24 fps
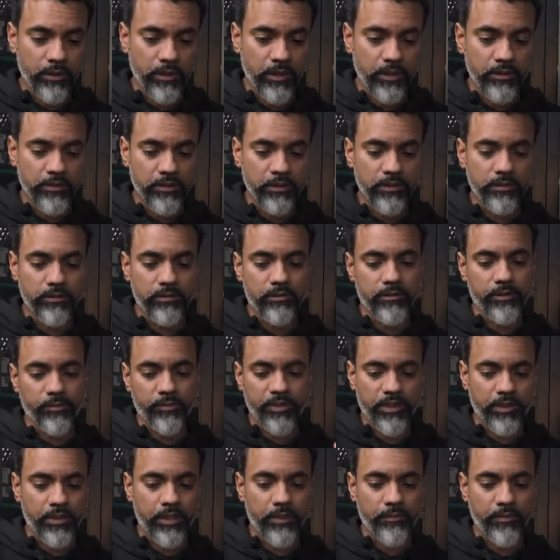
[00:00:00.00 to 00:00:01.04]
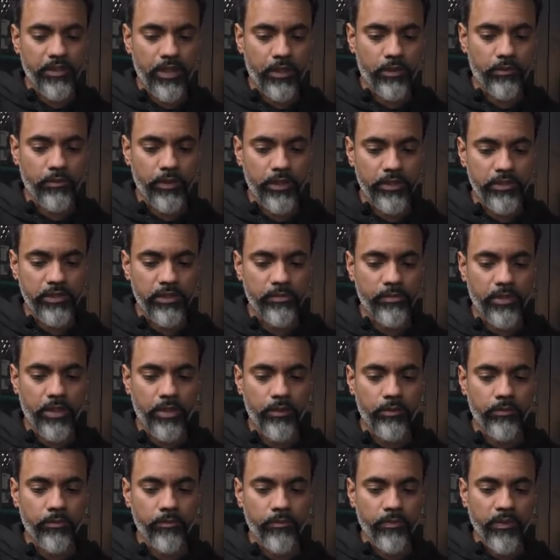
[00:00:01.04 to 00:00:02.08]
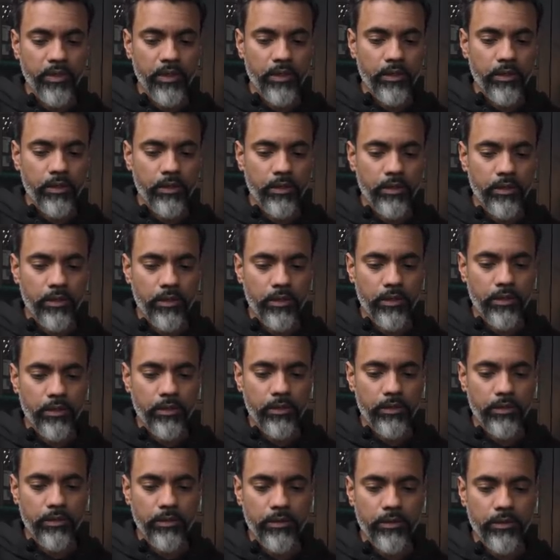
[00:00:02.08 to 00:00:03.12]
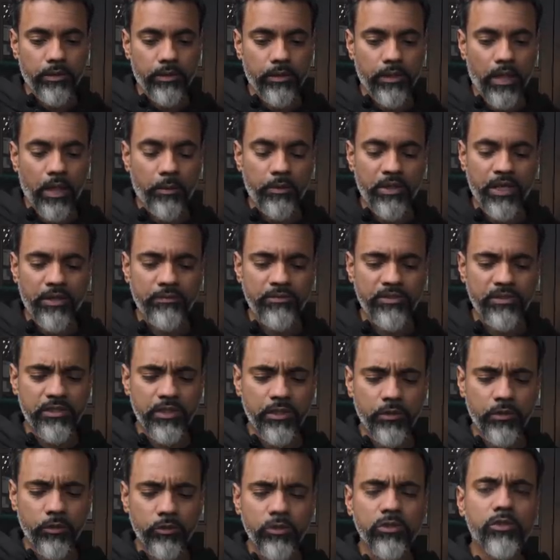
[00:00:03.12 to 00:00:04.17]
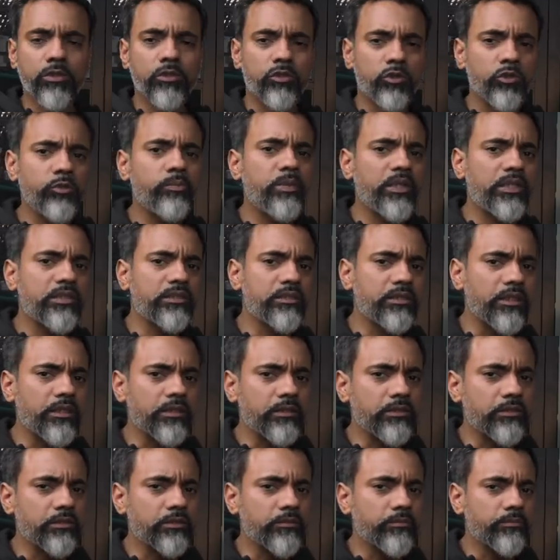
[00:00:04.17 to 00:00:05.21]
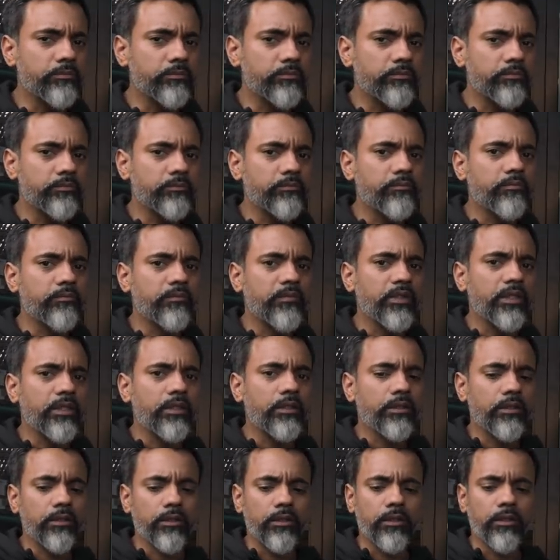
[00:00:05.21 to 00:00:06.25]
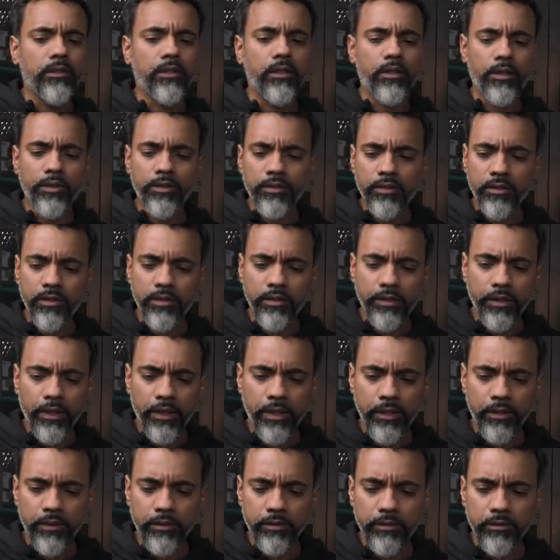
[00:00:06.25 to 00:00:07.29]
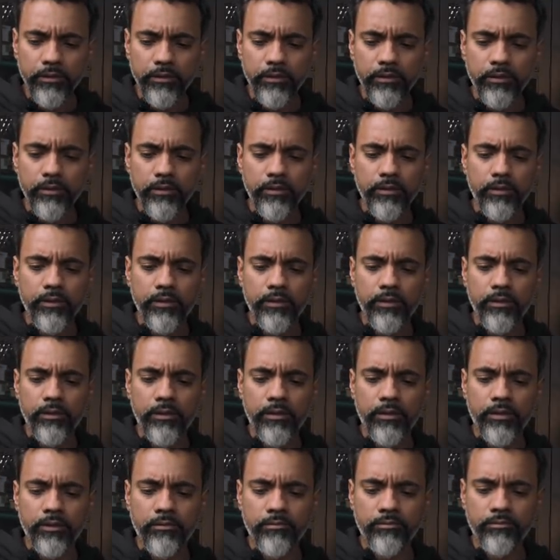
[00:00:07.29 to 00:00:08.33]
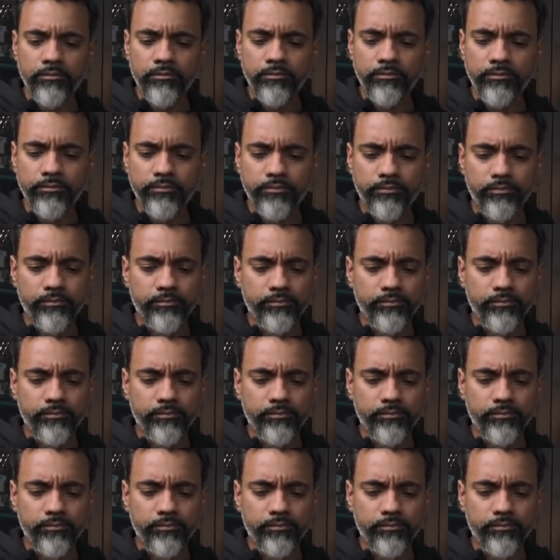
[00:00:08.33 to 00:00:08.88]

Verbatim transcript: is something that I'm not crazy about. I would have to say those are the 2 biggest things. Other than that, I